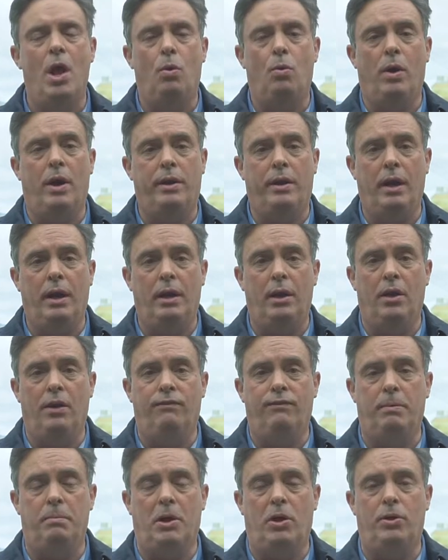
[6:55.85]
What I
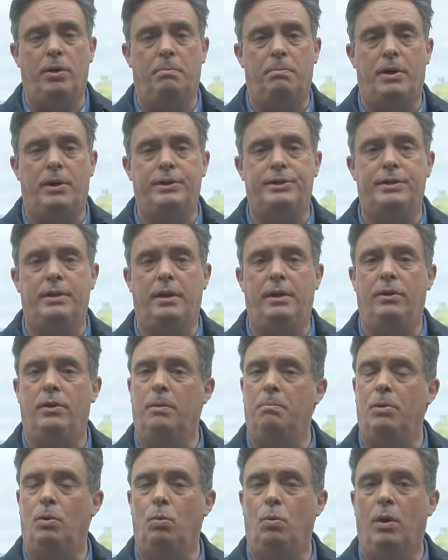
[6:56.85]
love about it personally,
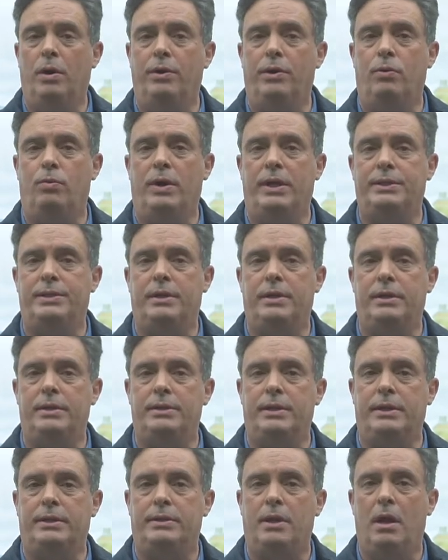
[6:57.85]
number one, the
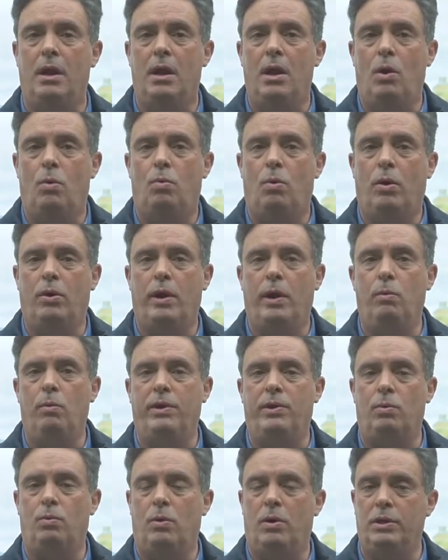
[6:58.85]
residencies, working
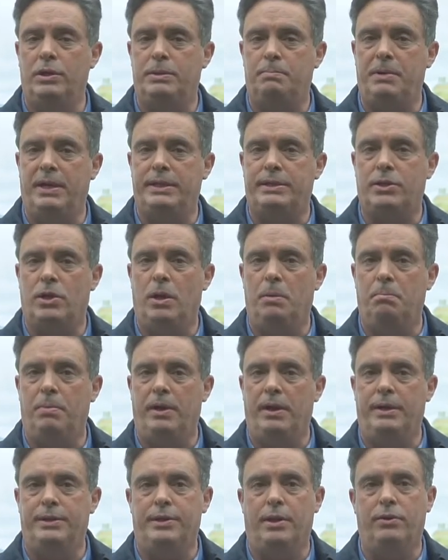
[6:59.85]
with the world's best
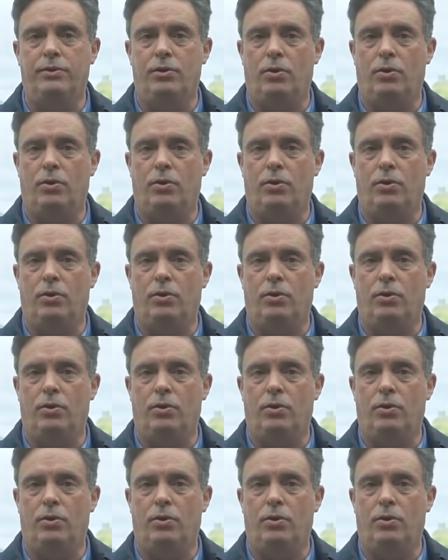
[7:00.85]
companies on